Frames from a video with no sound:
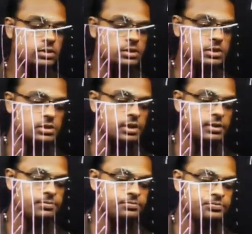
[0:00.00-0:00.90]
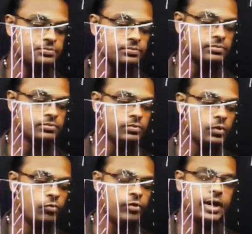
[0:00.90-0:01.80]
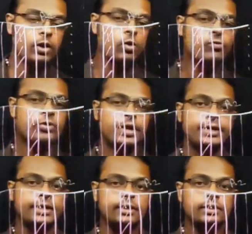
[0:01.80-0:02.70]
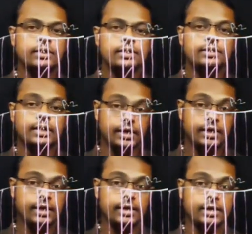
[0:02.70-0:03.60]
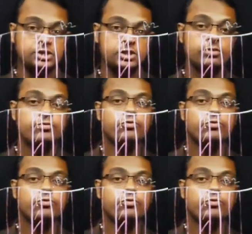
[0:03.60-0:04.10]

this is the way of writing the integration